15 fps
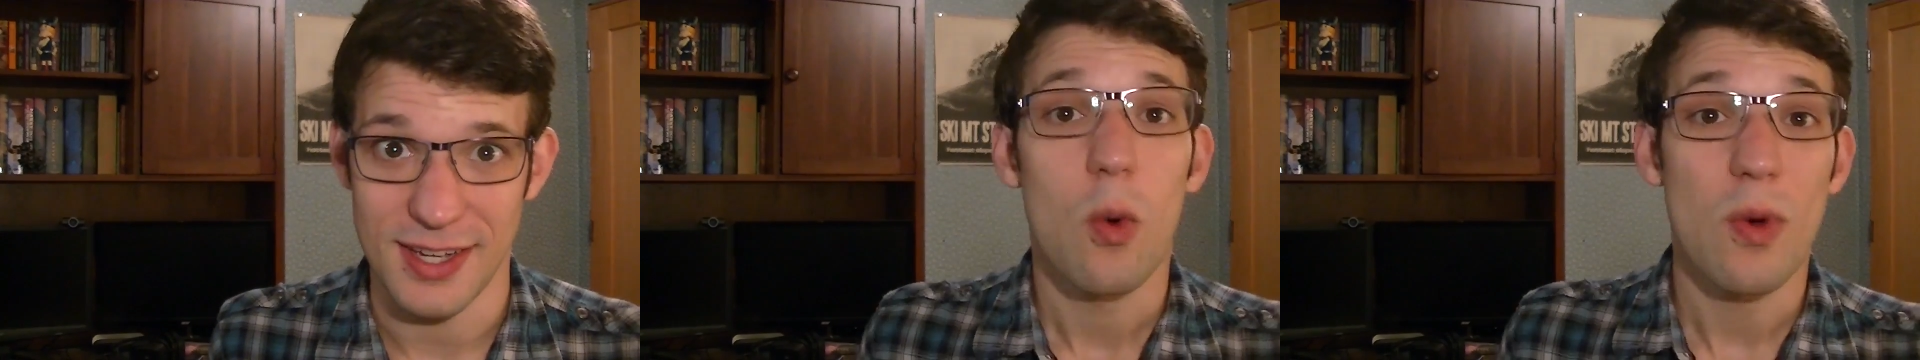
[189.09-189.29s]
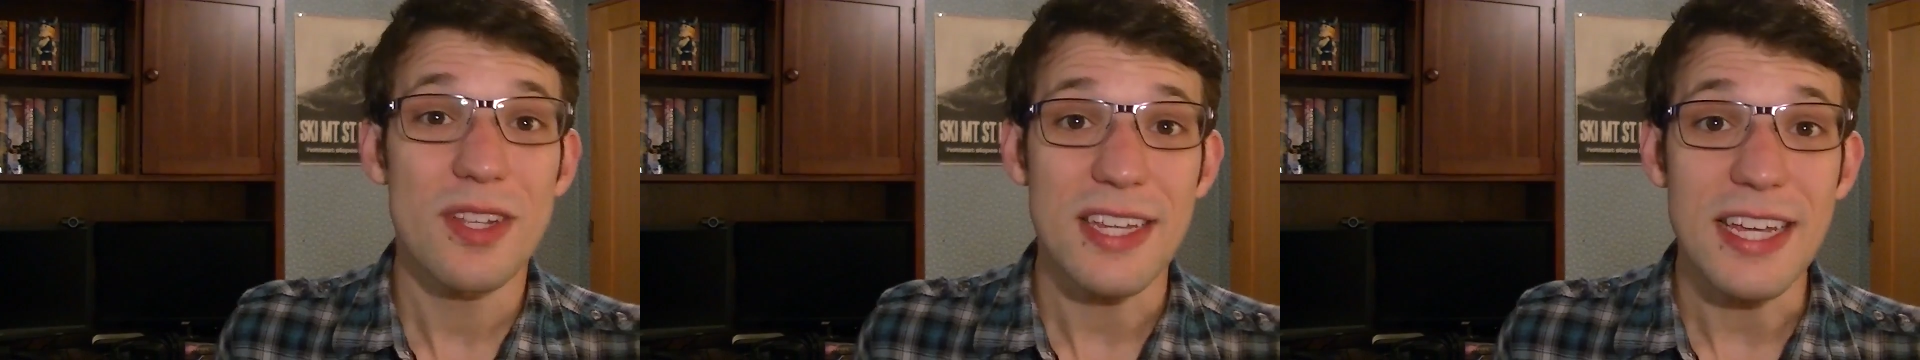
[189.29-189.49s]

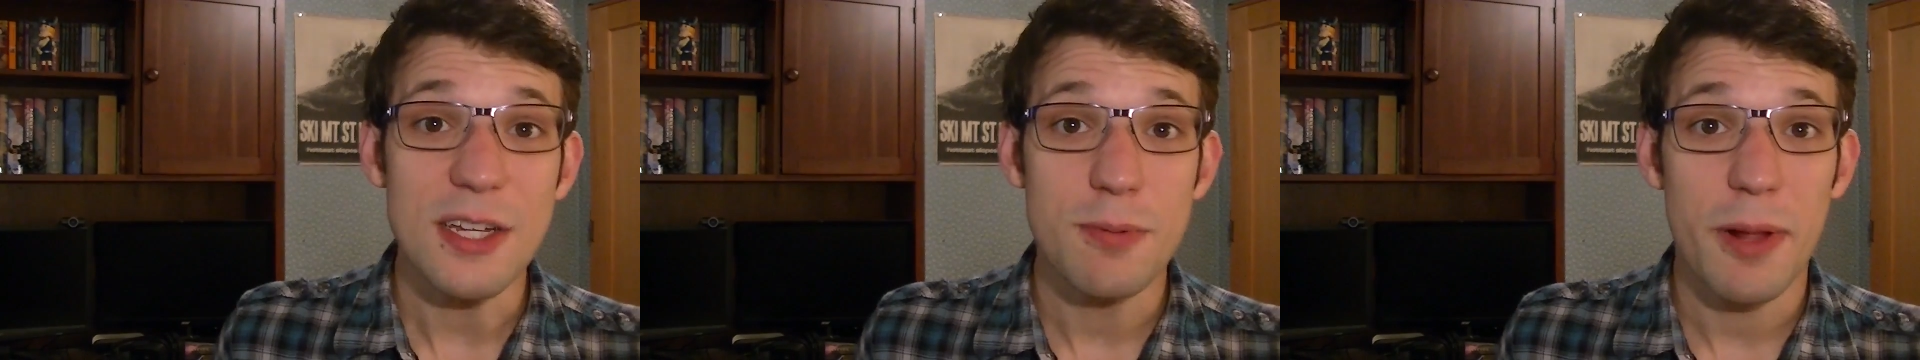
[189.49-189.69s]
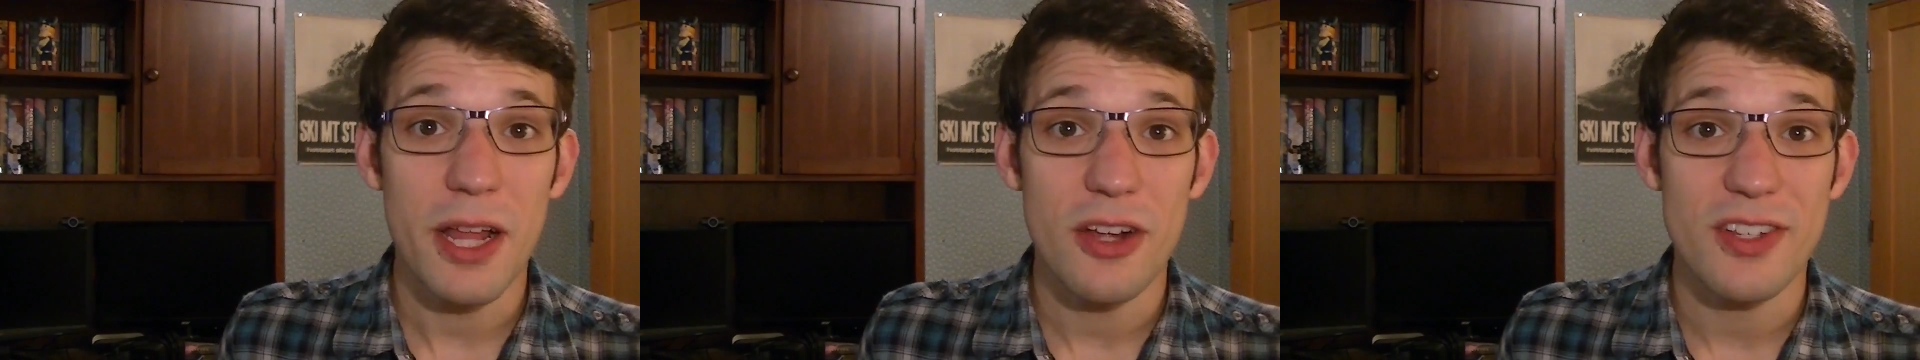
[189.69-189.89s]
Once
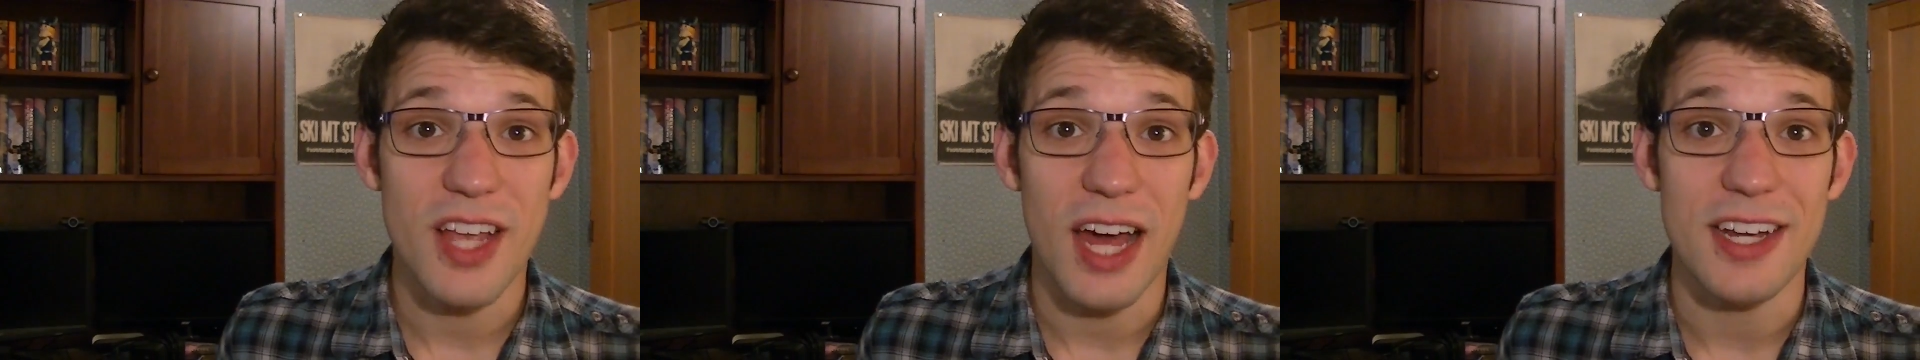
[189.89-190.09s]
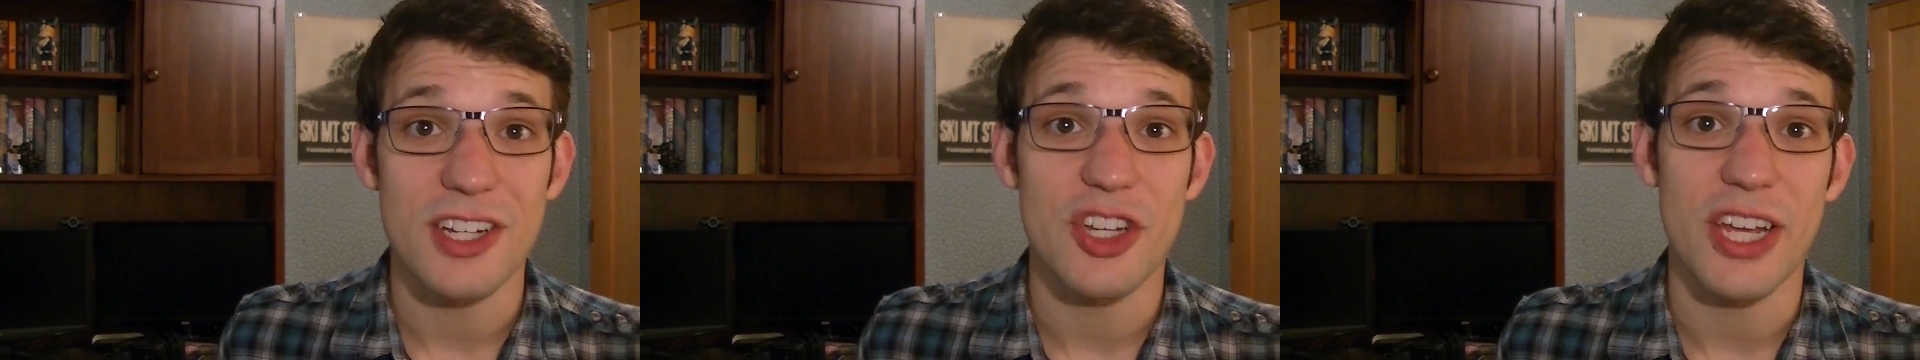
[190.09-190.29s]
each player has
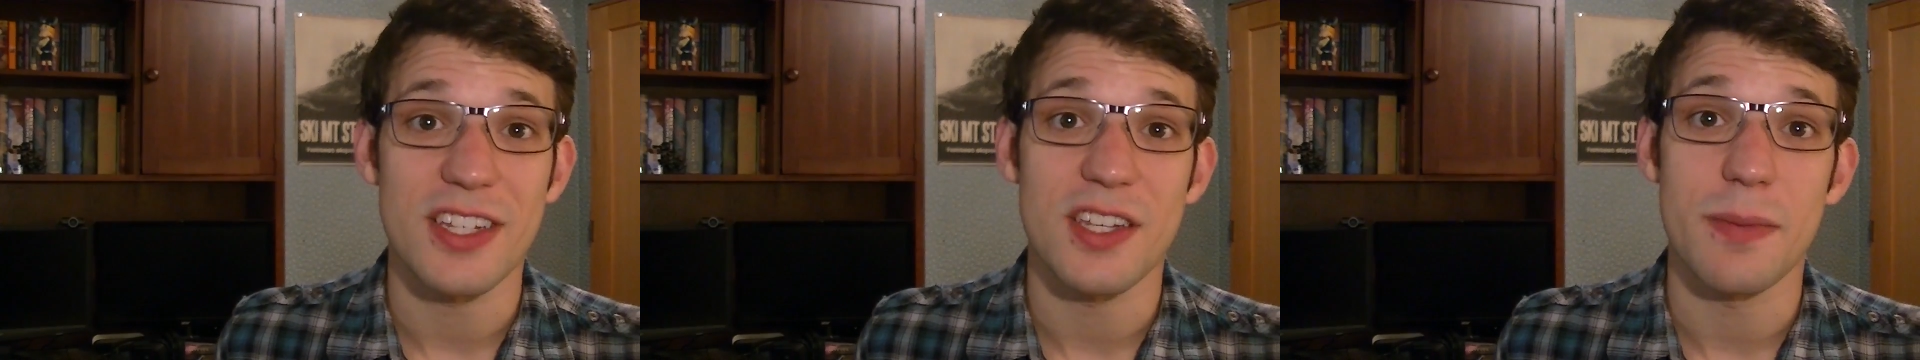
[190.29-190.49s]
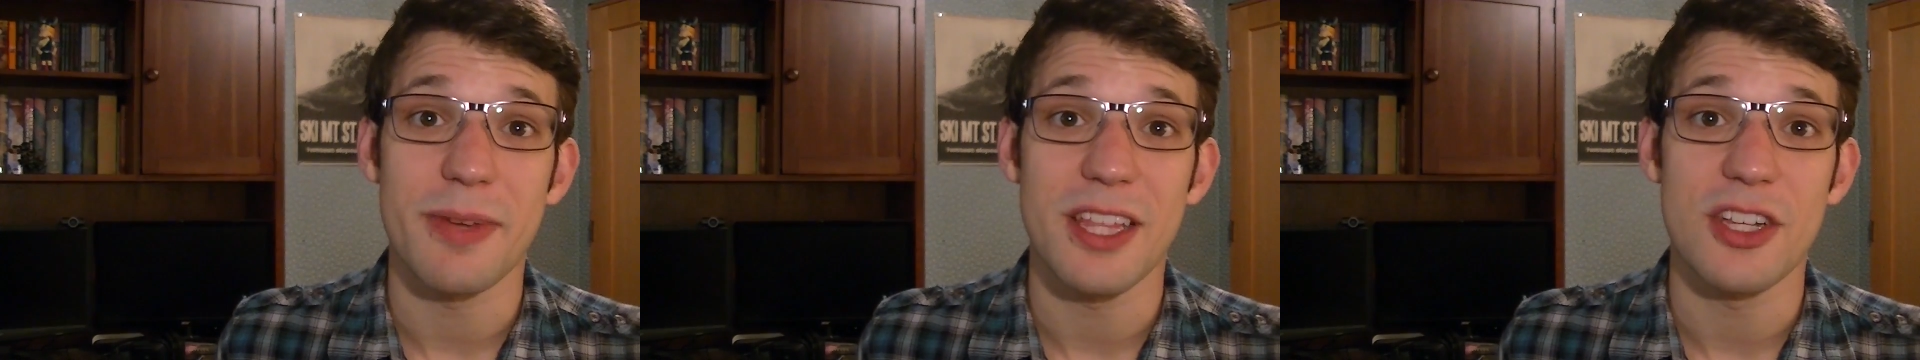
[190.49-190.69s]
gotten a
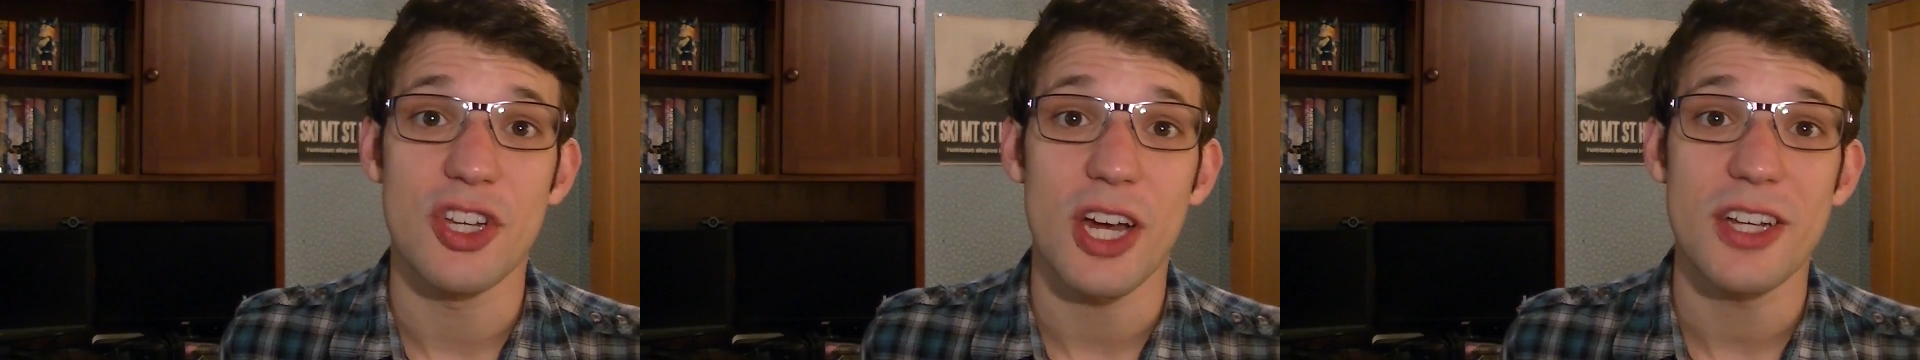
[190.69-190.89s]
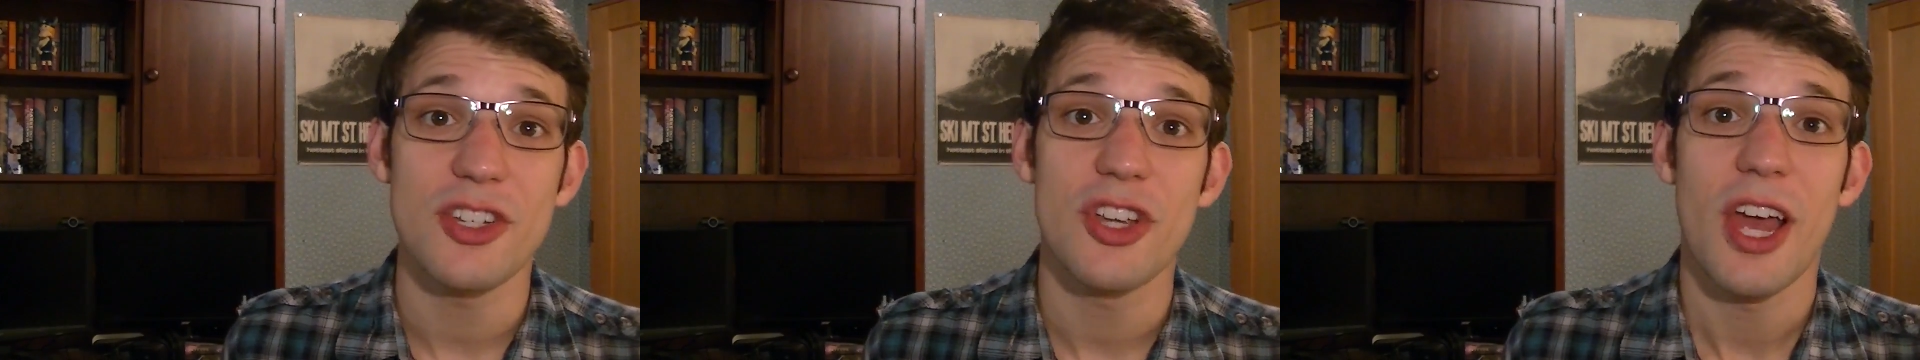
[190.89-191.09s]
chance to be the
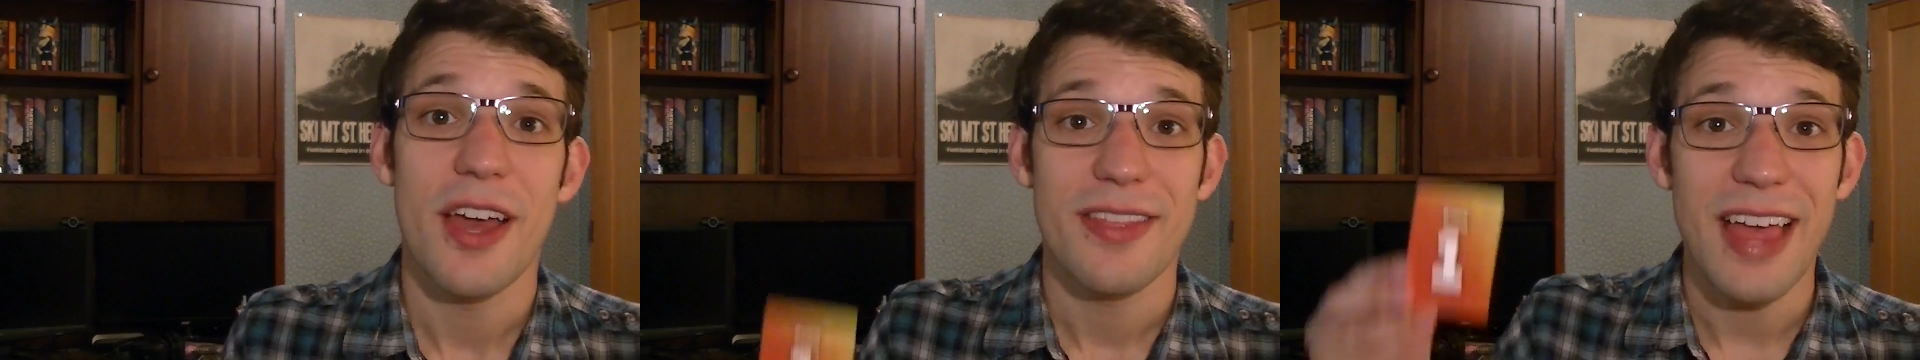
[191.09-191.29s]
judge,